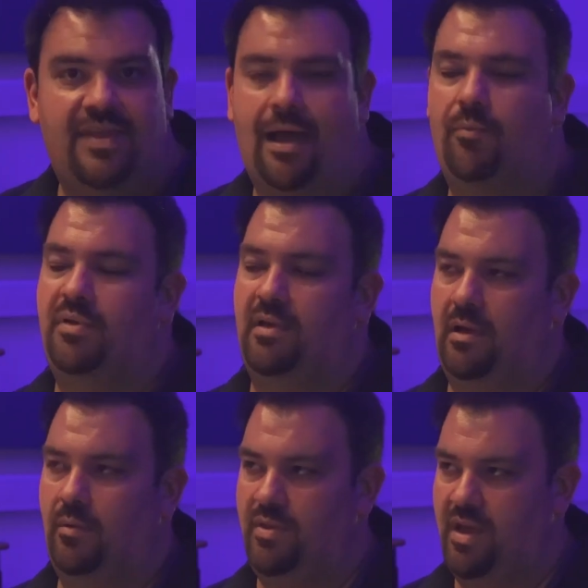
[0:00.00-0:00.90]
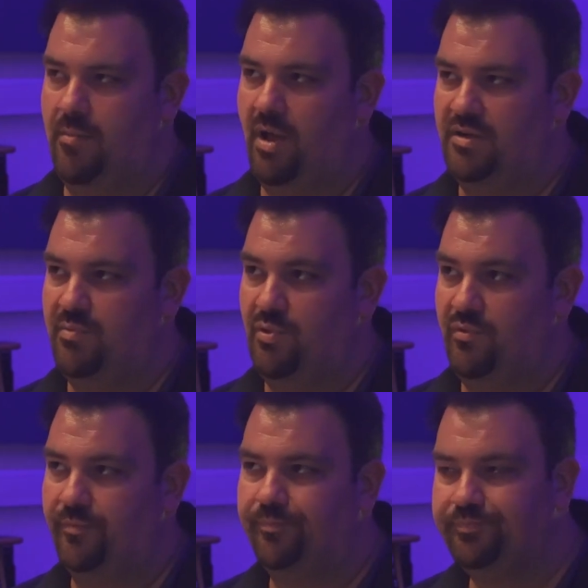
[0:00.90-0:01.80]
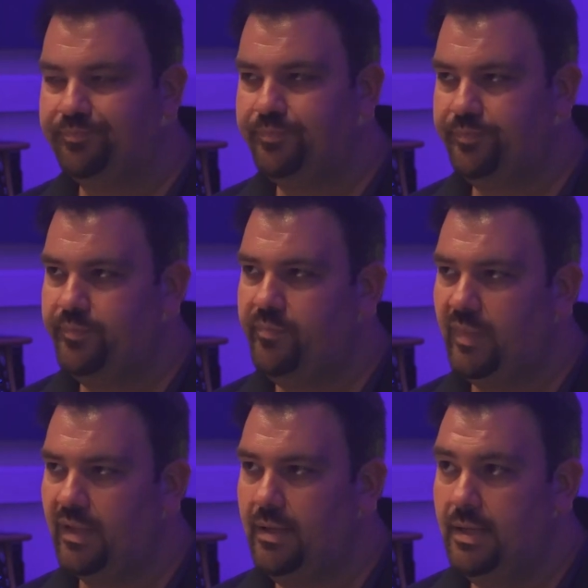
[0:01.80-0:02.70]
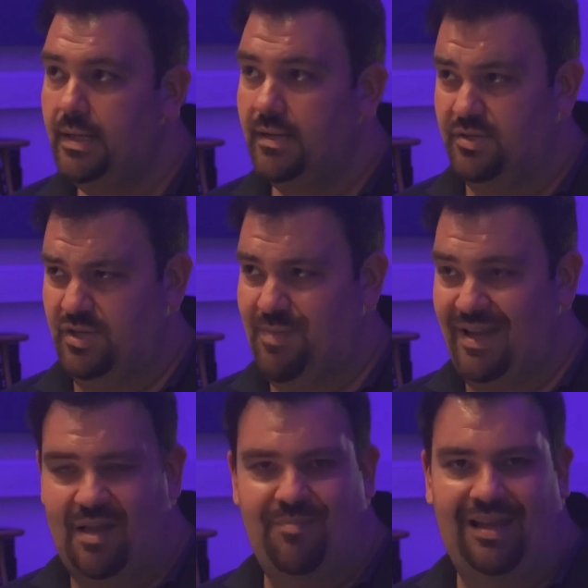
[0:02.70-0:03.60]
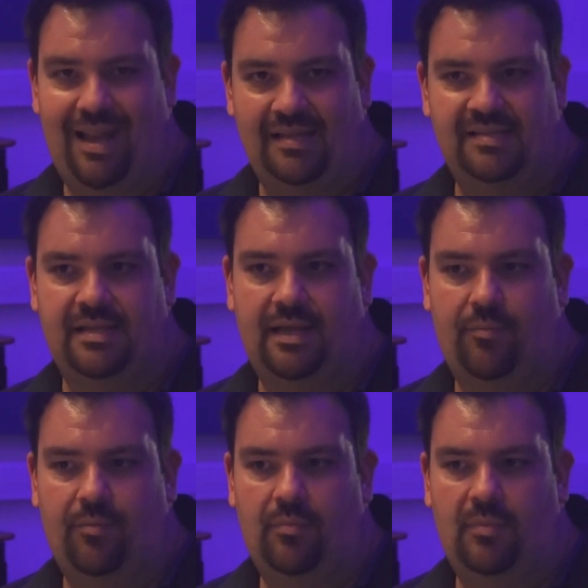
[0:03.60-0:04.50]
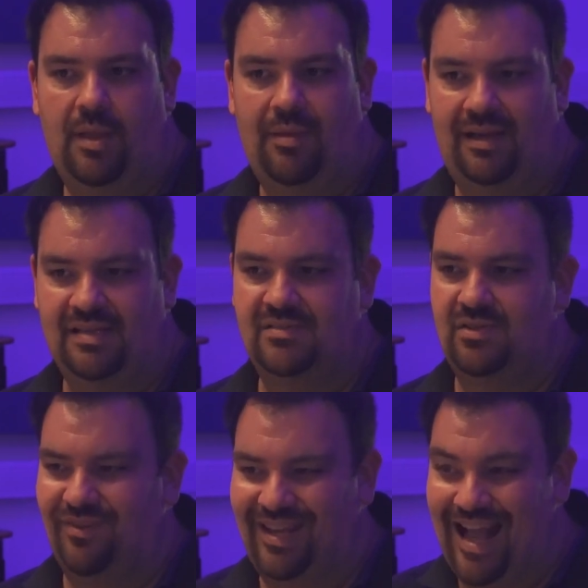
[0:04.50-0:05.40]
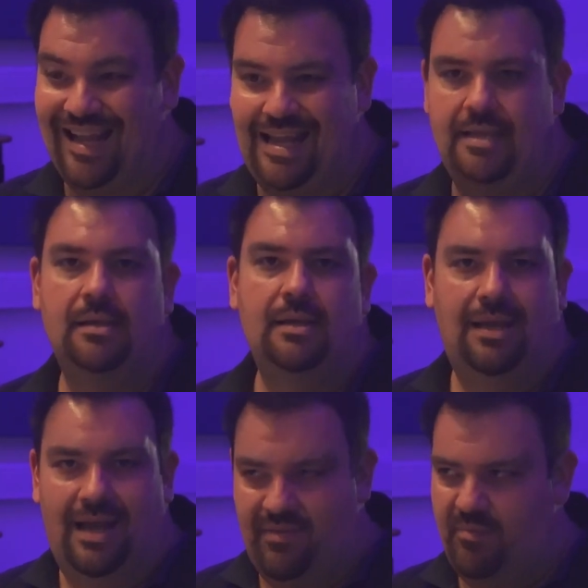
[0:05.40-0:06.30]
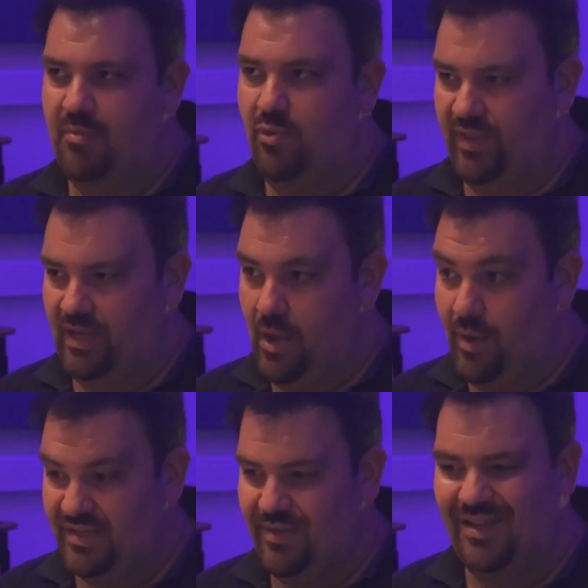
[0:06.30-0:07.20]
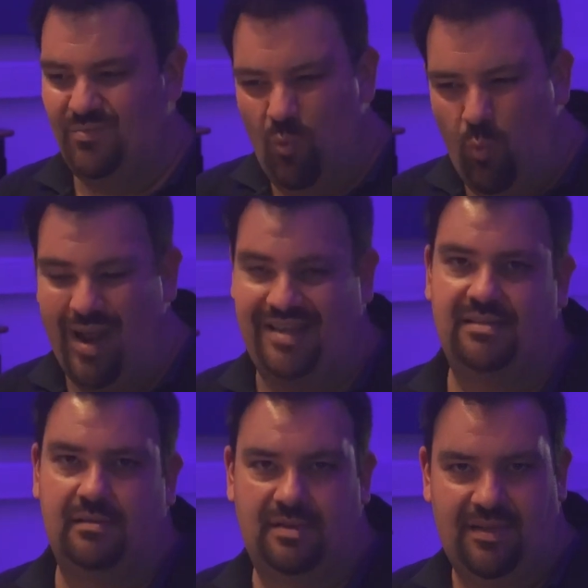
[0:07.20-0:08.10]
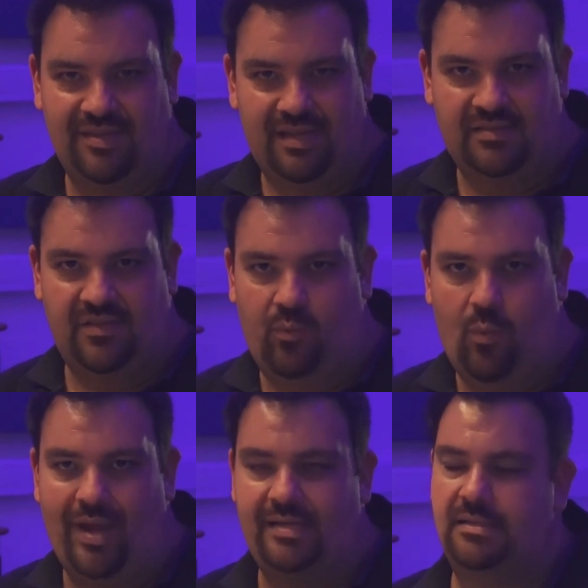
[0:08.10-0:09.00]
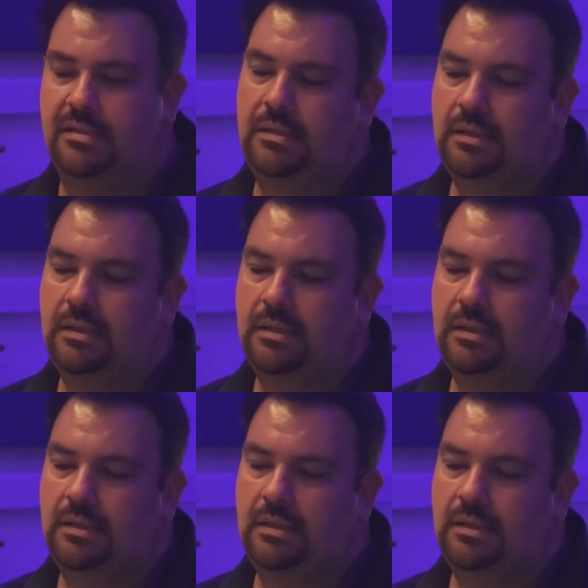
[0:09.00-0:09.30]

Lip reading: that with our mic move, to just make it a bit less sort of clacky and have a bit more of that low end, so it has more weight, give a sense of weight